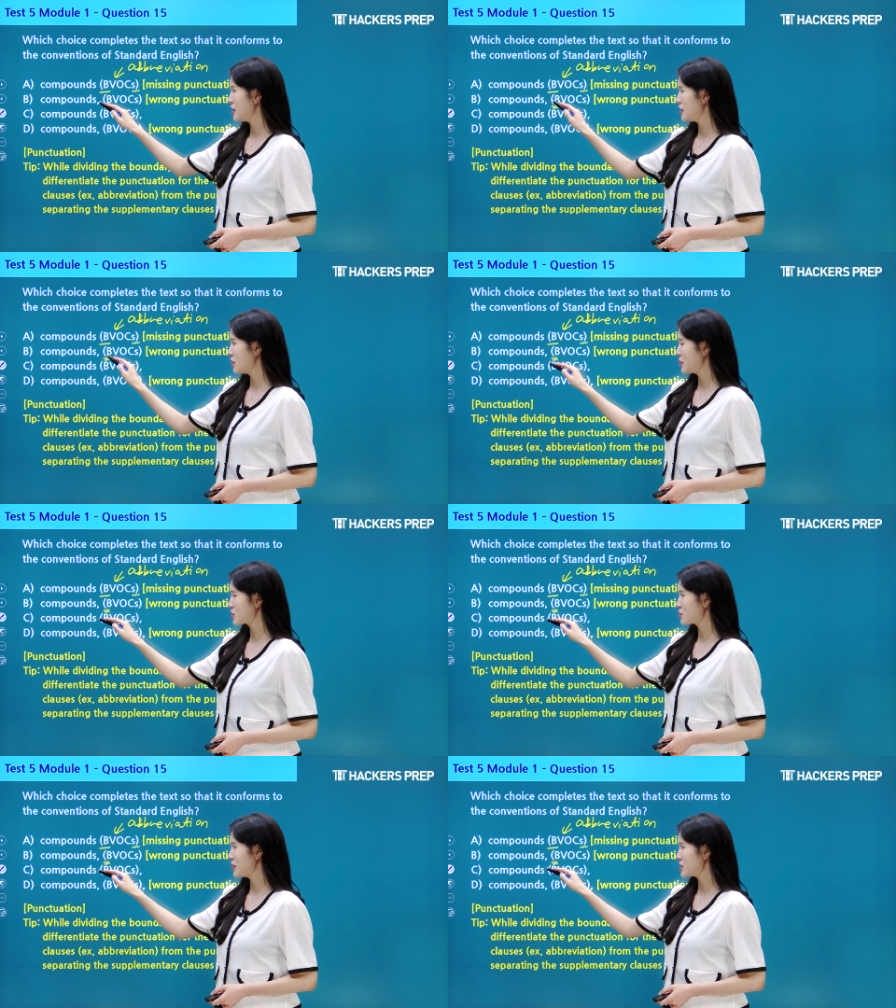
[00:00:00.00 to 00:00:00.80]
uh,
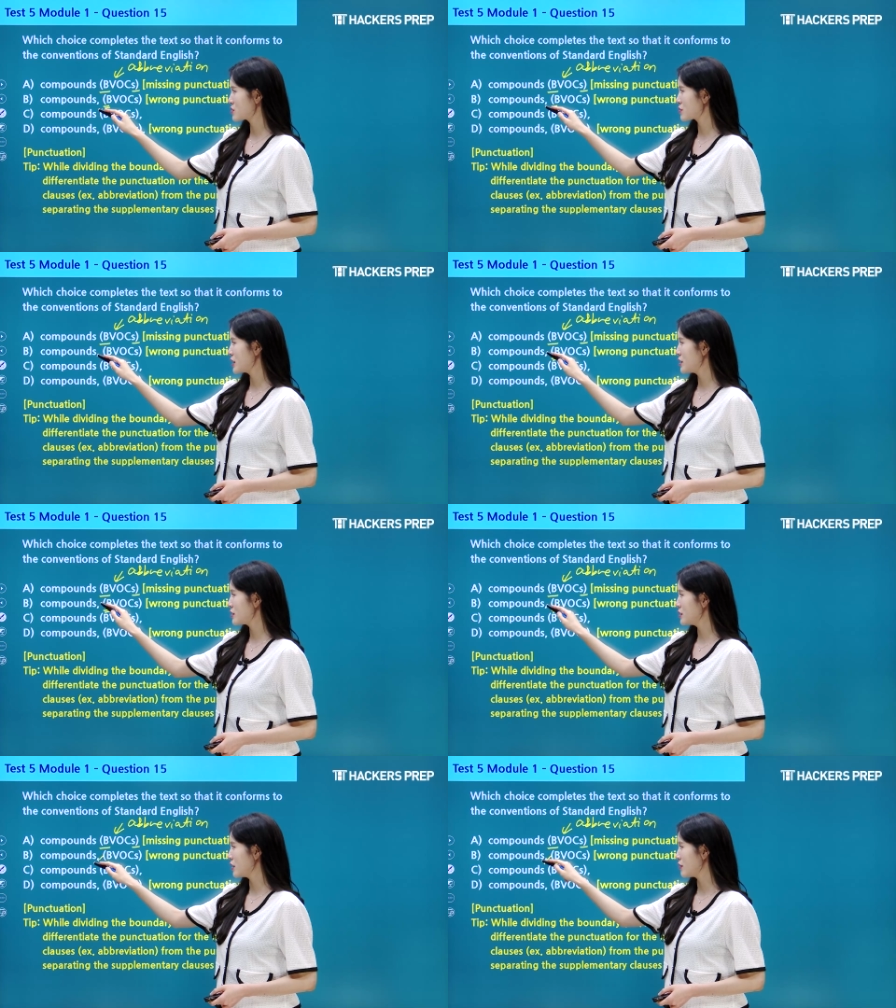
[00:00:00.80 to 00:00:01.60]
punctuations right
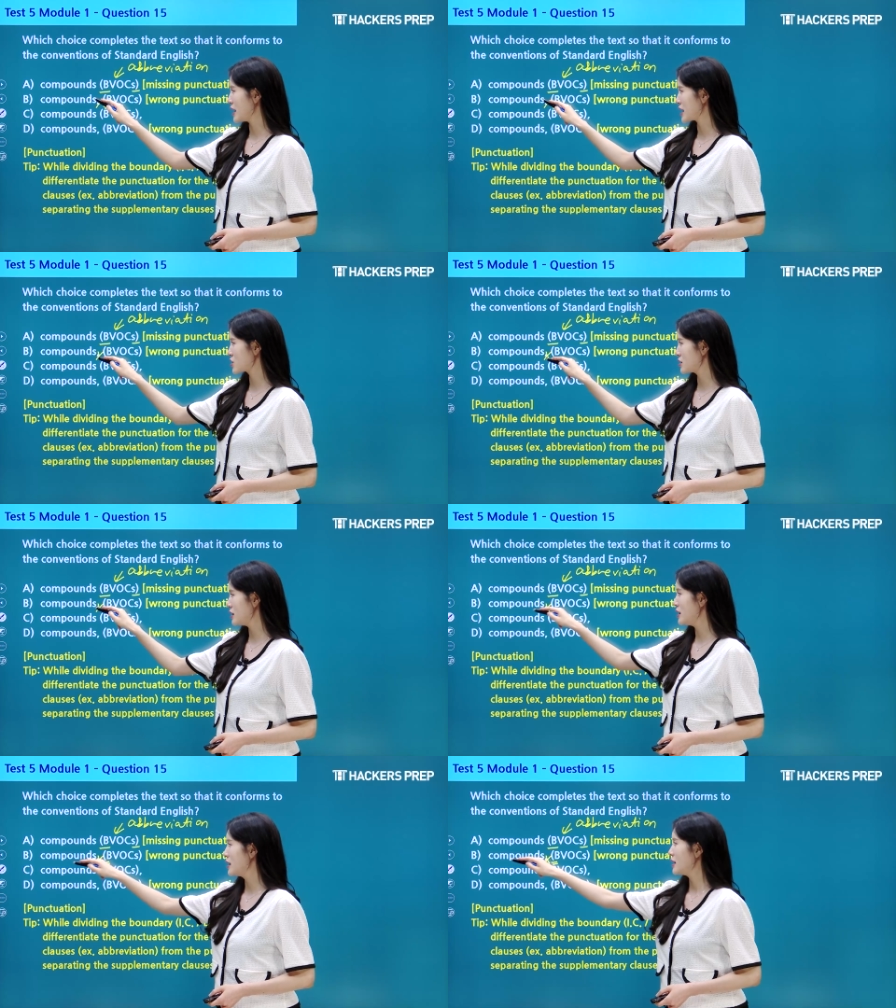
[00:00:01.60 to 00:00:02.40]
here? No, actually,